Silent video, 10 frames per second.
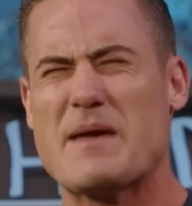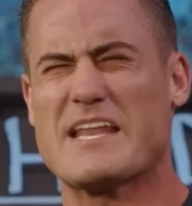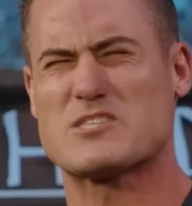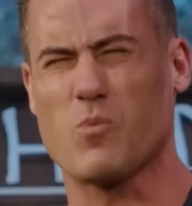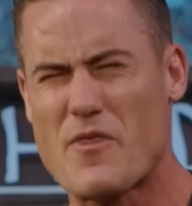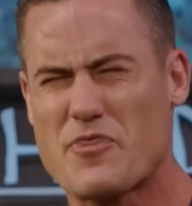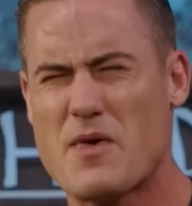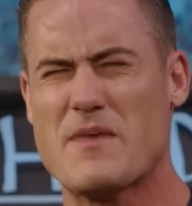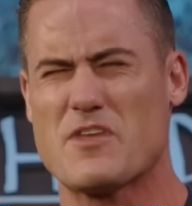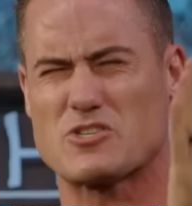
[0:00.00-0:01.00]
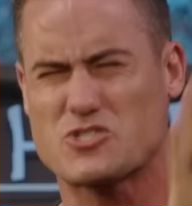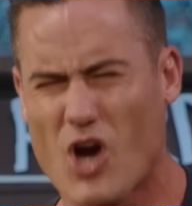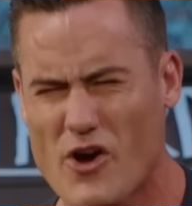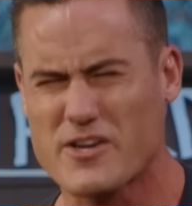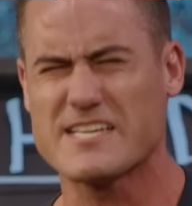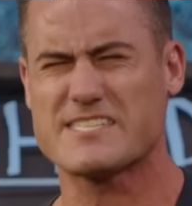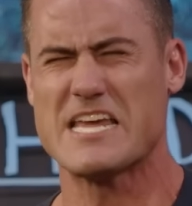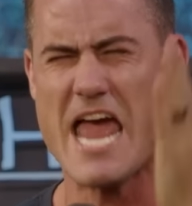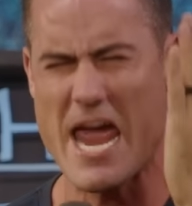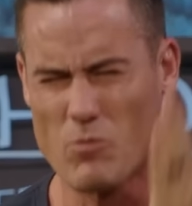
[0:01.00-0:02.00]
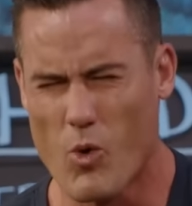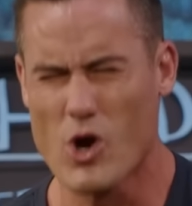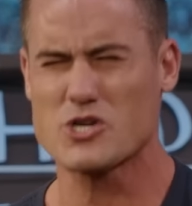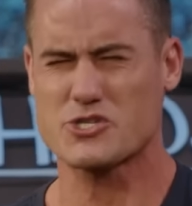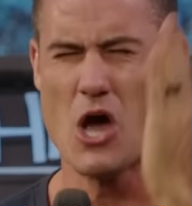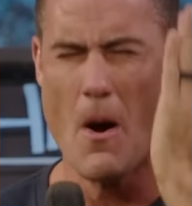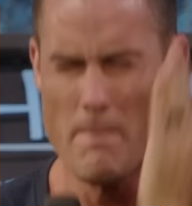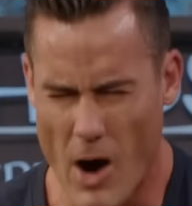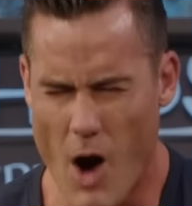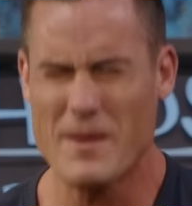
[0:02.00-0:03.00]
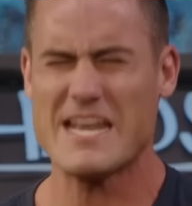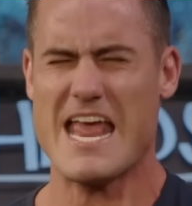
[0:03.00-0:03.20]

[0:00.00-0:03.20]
and is with them in their darkest and worst moment.